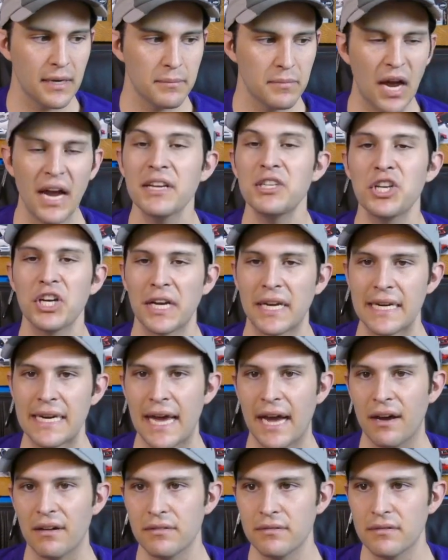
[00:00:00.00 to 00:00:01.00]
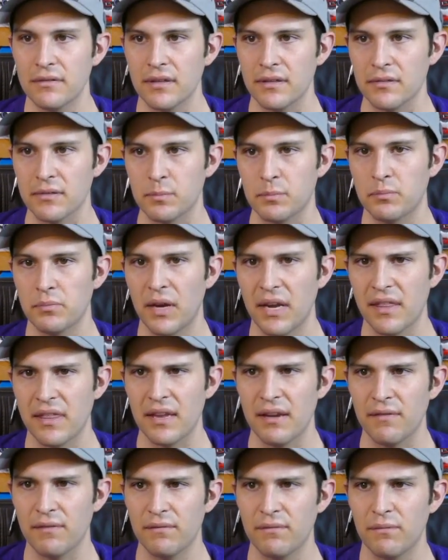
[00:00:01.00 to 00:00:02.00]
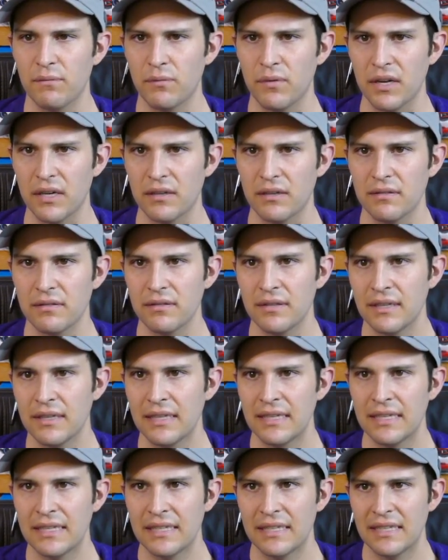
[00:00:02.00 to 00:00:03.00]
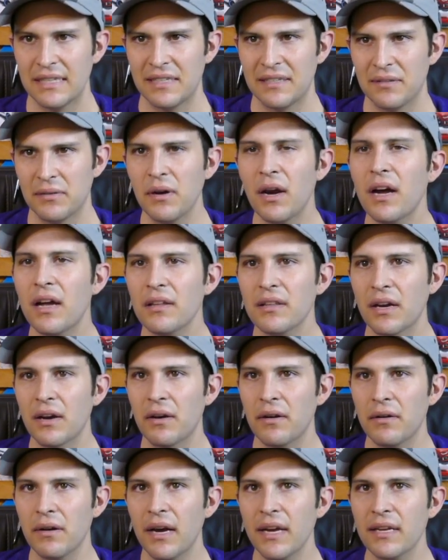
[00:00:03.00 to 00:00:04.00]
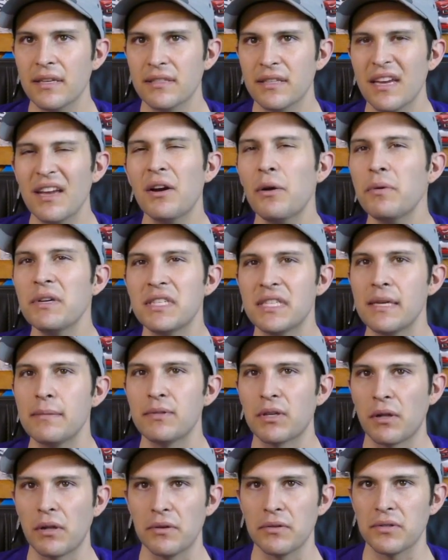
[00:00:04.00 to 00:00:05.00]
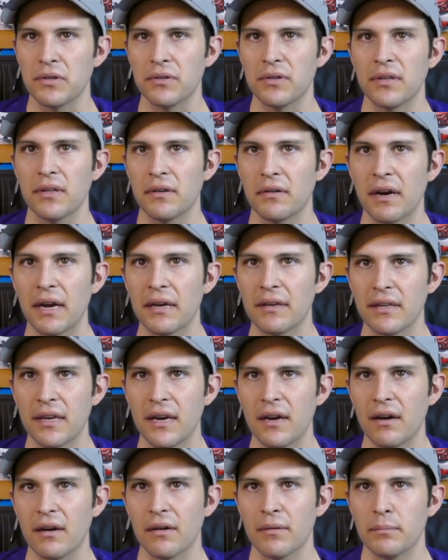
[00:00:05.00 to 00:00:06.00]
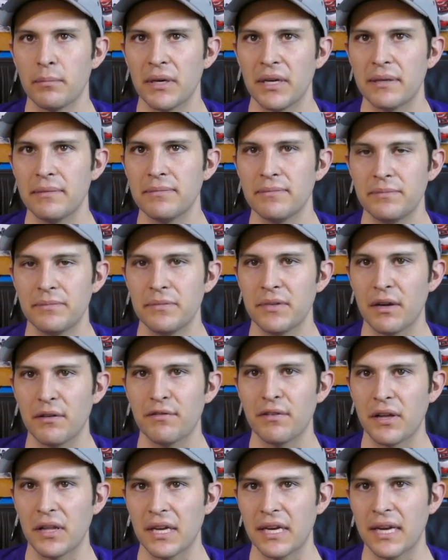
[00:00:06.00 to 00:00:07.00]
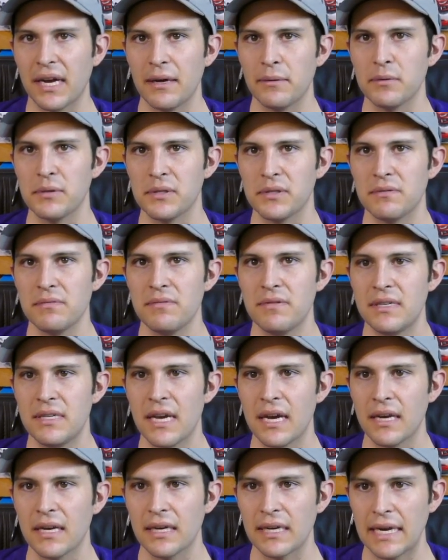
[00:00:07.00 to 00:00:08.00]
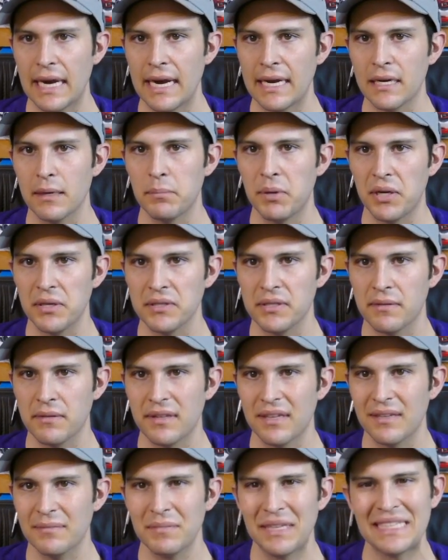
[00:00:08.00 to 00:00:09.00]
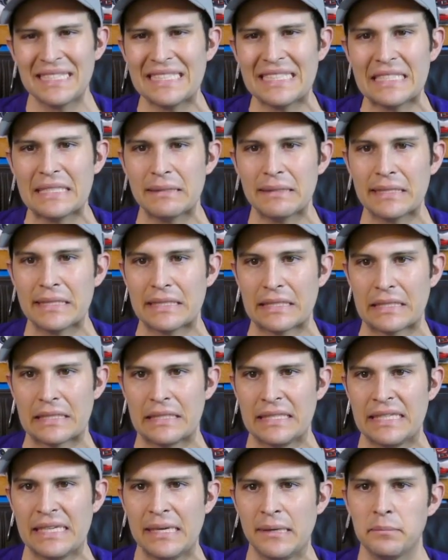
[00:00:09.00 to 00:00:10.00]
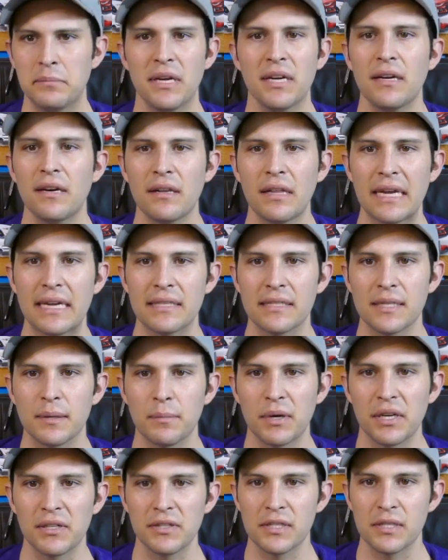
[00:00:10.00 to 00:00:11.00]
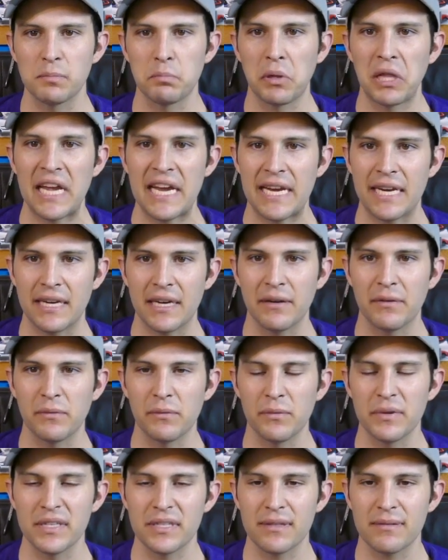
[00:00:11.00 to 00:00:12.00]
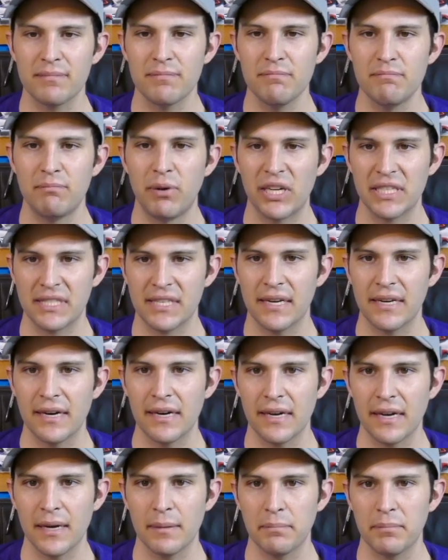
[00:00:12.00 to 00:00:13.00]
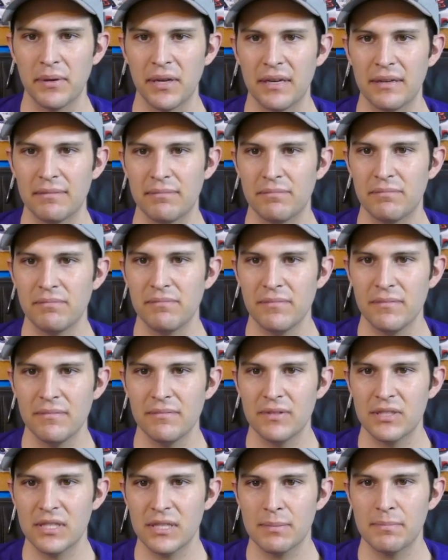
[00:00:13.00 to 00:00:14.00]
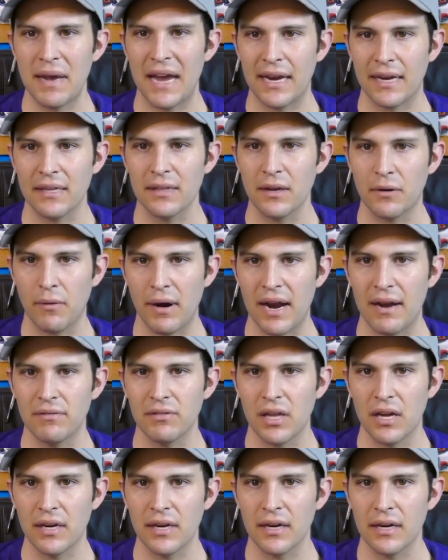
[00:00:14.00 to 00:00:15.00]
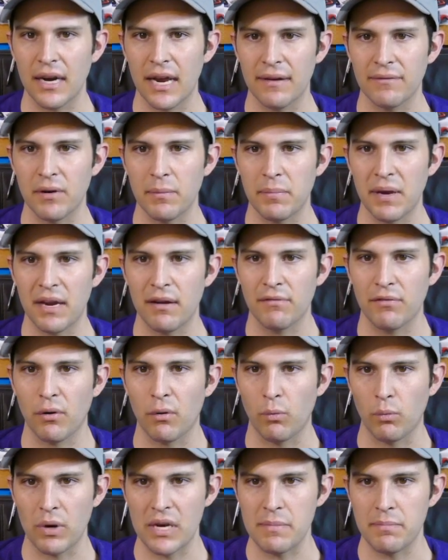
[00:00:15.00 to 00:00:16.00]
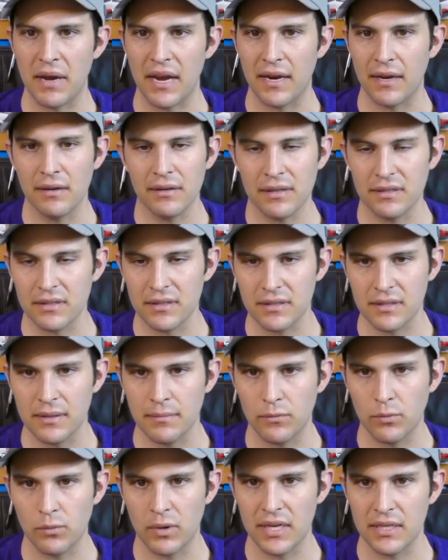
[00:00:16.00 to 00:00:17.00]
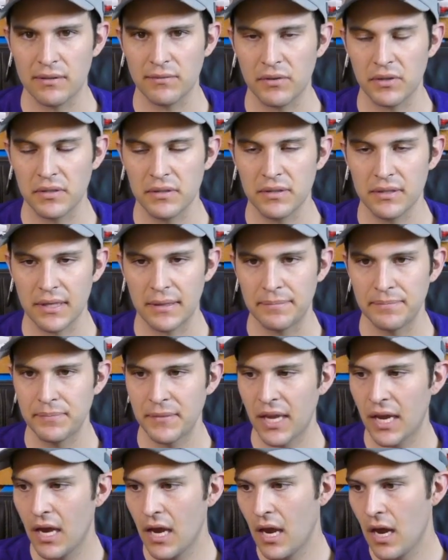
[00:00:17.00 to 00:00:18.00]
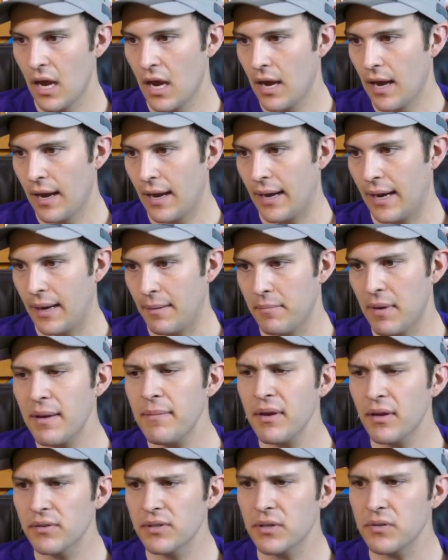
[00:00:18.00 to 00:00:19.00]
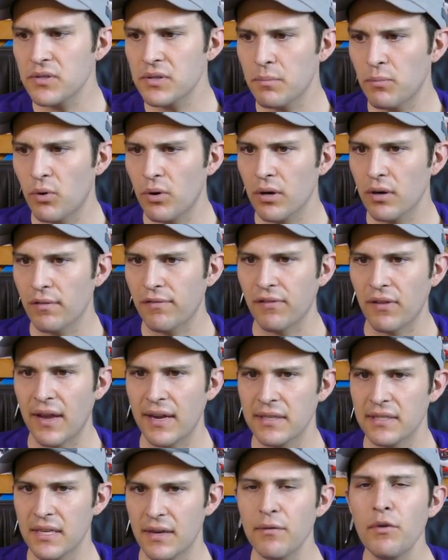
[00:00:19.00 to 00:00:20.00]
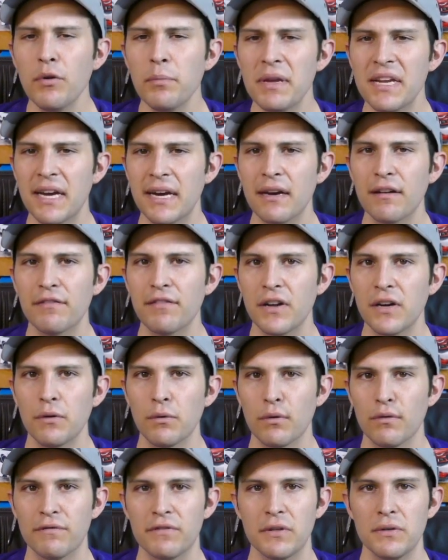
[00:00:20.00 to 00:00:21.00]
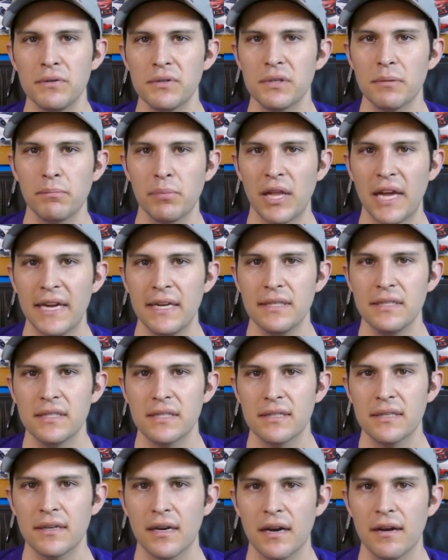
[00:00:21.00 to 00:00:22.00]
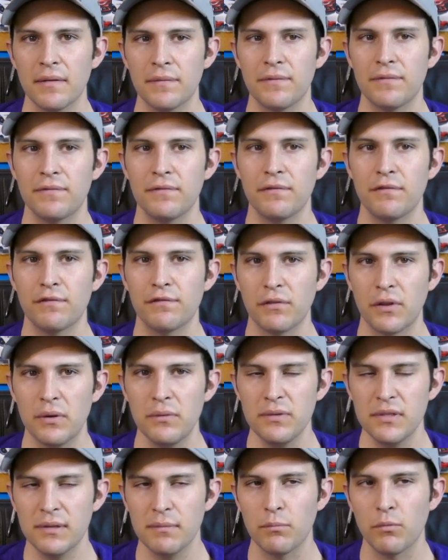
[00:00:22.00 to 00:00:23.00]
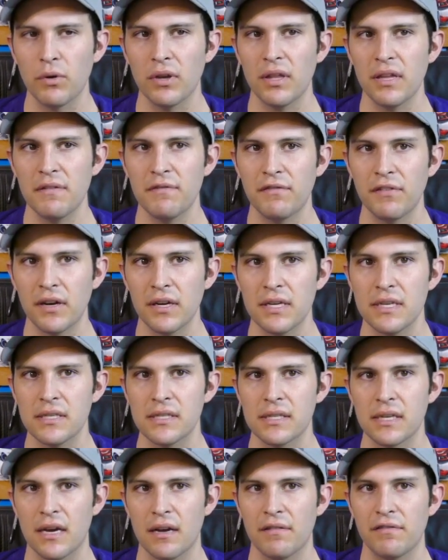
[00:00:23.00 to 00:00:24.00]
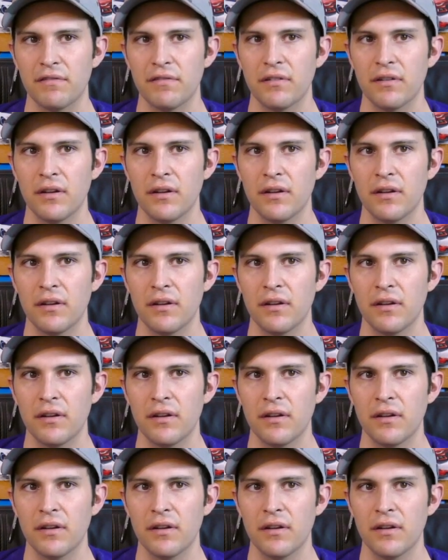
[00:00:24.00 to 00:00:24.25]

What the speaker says: I chickened out. I think, well, no, I guess it always seems closer to the ground than you are, but I felt like I was getting kind of ballsy with that. I'm like, no, I'm not gonna land someone else's plane and risk busting it up and smacking the gravel on it and having to pay for a repaint. That just seemed wasteful. So maybe I'll do some more flying. So it would be kind of fun to review some planes. I've flown some really funky stuff.